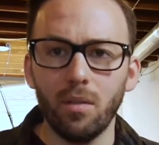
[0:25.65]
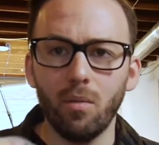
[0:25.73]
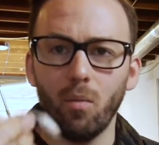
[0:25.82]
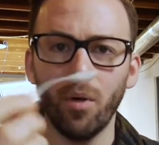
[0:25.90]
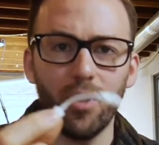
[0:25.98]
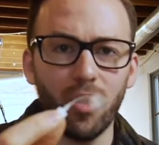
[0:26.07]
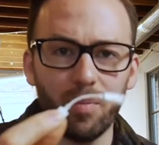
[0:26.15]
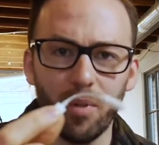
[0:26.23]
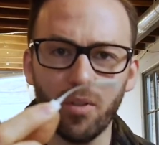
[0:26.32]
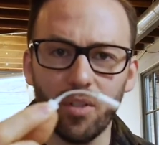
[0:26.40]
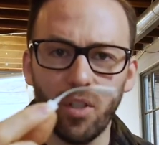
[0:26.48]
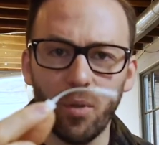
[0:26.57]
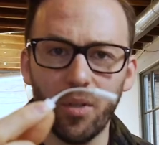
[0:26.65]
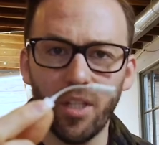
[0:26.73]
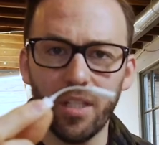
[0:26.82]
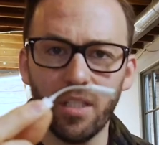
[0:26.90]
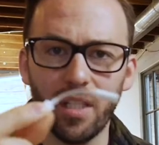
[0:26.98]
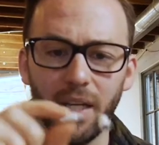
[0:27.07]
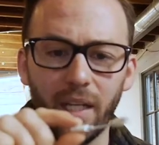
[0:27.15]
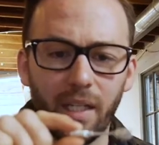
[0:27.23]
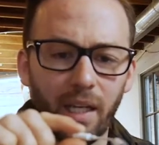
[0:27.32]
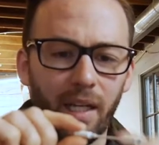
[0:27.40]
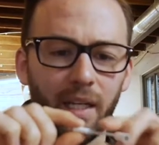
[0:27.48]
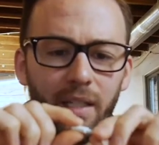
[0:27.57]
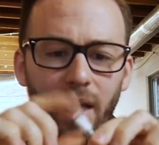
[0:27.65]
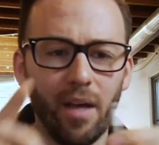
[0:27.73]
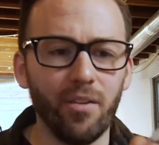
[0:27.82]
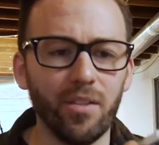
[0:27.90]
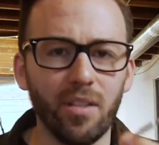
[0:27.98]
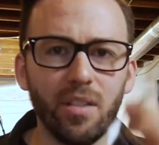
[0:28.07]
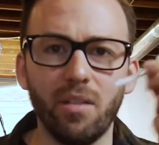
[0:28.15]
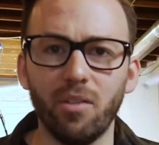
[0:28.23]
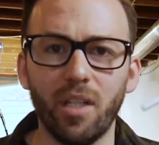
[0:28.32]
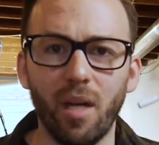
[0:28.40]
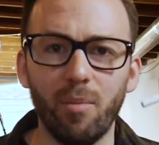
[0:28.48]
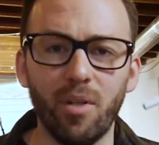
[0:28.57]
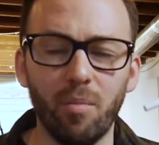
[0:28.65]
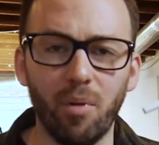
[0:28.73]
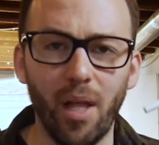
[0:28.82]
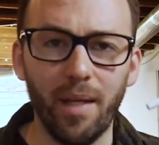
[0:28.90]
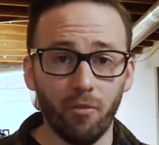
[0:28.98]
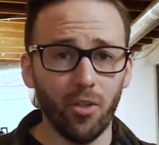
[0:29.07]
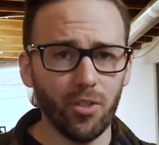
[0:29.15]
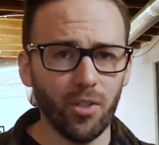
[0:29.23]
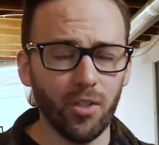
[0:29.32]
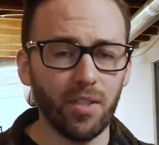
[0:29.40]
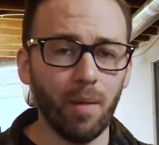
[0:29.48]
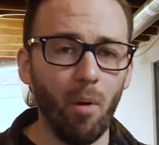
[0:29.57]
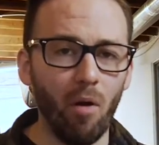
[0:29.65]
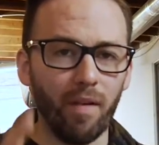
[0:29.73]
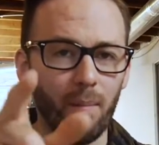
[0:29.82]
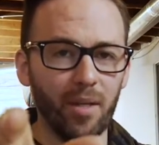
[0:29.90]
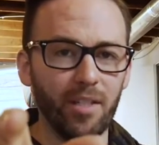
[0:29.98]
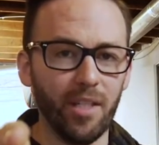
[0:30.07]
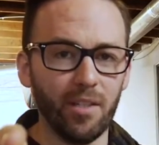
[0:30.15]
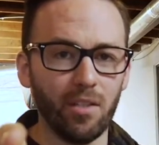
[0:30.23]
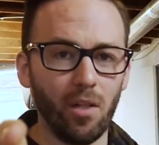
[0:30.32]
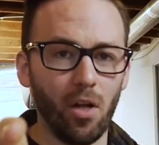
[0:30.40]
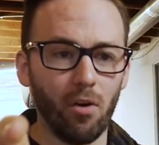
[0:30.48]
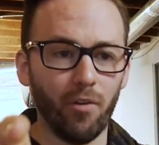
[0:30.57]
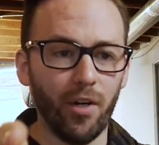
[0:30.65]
what are you supposed to do with this thing and how does this even come into play? For this little demo, I've got my DSLR over